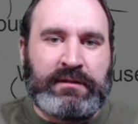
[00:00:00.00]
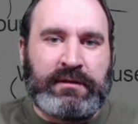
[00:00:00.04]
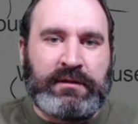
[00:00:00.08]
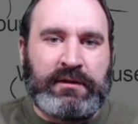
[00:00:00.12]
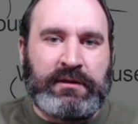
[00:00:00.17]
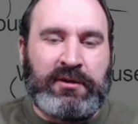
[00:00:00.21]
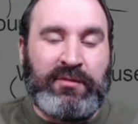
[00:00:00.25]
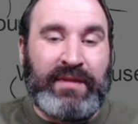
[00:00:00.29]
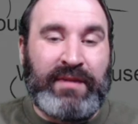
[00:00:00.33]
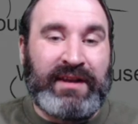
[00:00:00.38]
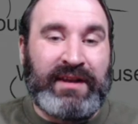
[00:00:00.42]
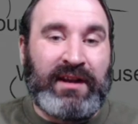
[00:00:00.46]

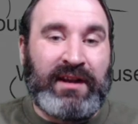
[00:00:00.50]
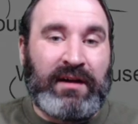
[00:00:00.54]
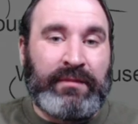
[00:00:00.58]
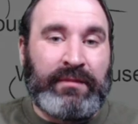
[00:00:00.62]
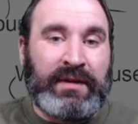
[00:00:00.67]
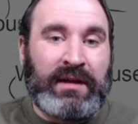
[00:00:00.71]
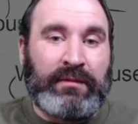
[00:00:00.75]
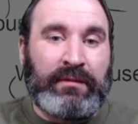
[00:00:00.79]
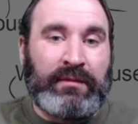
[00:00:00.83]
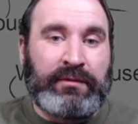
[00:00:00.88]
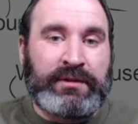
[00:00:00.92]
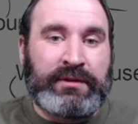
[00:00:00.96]
you may not
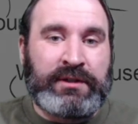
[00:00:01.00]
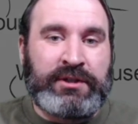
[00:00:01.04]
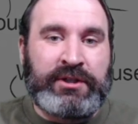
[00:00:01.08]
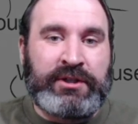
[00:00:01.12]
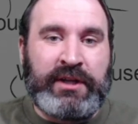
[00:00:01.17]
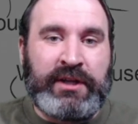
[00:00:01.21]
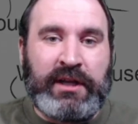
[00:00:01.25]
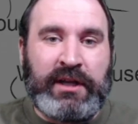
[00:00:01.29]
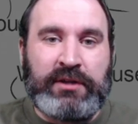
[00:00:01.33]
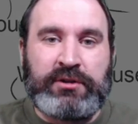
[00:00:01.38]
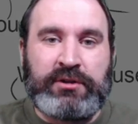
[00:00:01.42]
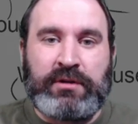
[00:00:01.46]
be able to
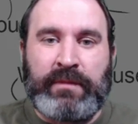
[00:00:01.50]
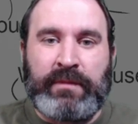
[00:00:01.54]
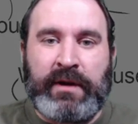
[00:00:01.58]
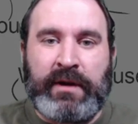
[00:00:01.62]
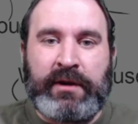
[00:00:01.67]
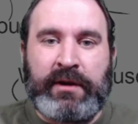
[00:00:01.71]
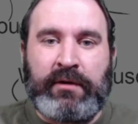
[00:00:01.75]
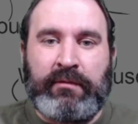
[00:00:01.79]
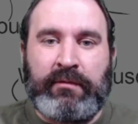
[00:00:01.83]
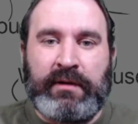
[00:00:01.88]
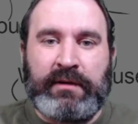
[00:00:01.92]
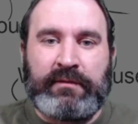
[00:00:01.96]
change your
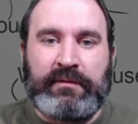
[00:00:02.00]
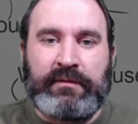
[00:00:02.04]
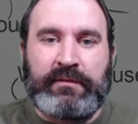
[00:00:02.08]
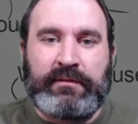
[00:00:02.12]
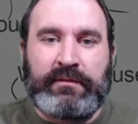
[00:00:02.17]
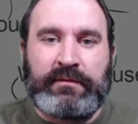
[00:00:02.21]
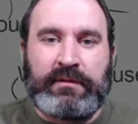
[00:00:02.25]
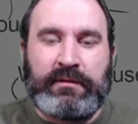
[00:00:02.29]
microwave.